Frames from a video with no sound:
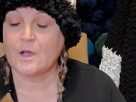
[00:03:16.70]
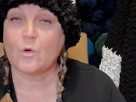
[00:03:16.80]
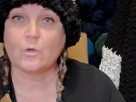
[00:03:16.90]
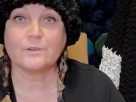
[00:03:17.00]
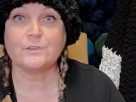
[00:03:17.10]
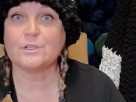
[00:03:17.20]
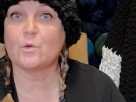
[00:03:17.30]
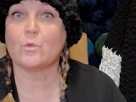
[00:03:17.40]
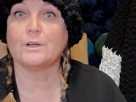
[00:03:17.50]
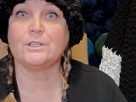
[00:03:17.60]
Or if you
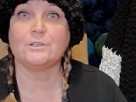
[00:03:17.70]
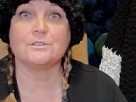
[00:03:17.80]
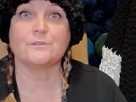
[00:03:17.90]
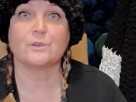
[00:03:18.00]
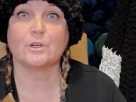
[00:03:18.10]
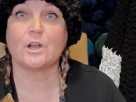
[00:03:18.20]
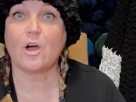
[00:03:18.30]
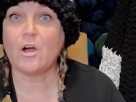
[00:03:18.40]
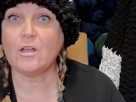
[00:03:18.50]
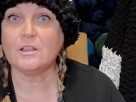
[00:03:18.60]
don't want to use fur at
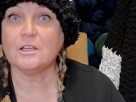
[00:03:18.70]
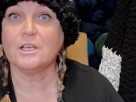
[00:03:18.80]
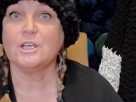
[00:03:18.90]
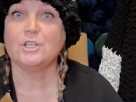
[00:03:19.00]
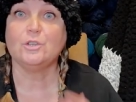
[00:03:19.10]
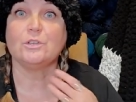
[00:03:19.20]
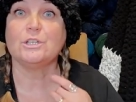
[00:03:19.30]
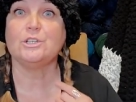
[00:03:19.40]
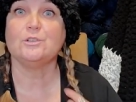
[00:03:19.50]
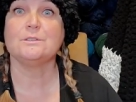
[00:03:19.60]
all, you
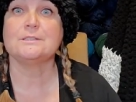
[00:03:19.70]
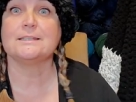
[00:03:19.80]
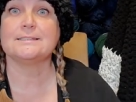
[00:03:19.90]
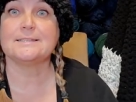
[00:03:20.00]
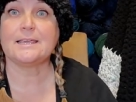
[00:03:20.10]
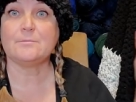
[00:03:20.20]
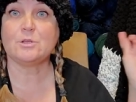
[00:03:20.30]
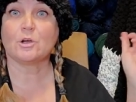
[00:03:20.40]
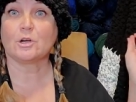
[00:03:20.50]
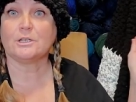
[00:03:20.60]
can use the same
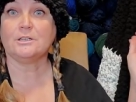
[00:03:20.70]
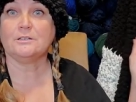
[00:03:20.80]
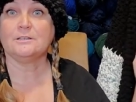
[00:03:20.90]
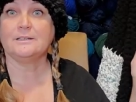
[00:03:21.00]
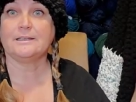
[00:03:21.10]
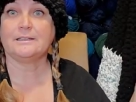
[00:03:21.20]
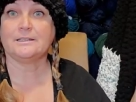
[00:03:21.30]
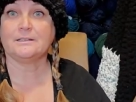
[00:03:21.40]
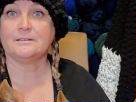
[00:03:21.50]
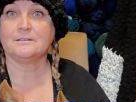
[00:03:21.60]
yarn
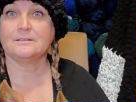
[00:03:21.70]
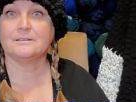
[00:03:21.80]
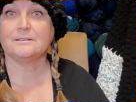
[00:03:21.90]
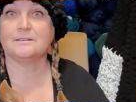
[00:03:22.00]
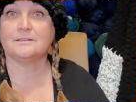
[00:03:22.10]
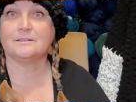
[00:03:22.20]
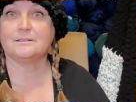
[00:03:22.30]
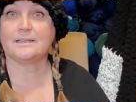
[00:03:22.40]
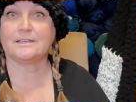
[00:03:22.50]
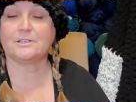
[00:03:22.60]
in
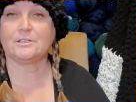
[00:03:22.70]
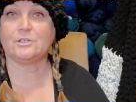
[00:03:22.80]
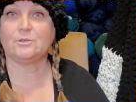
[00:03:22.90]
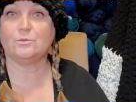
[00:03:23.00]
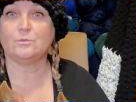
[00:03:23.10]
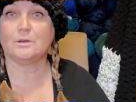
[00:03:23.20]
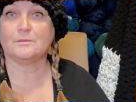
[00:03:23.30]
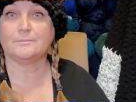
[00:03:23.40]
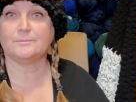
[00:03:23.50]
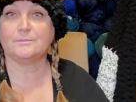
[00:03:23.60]
that you
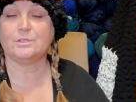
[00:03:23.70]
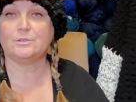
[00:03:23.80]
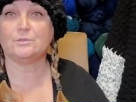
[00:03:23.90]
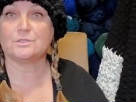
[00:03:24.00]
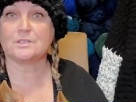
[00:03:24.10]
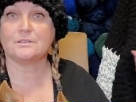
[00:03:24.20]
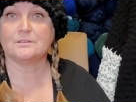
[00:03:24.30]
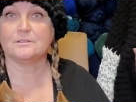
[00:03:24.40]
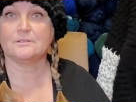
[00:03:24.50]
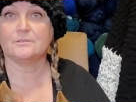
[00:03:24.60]
um, used
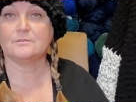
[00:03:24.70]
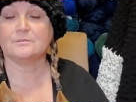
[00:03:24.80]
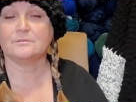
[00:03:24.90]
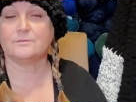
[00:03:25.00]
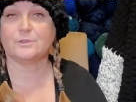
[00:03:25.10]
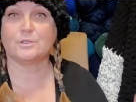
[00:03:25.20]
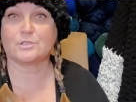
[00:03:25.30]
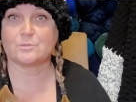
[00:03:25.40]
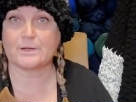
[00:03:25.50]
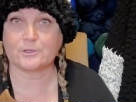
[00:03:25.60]
for your
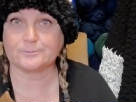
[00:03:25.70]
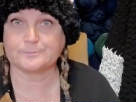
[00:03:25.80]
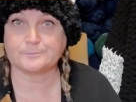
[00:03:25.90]
sweater.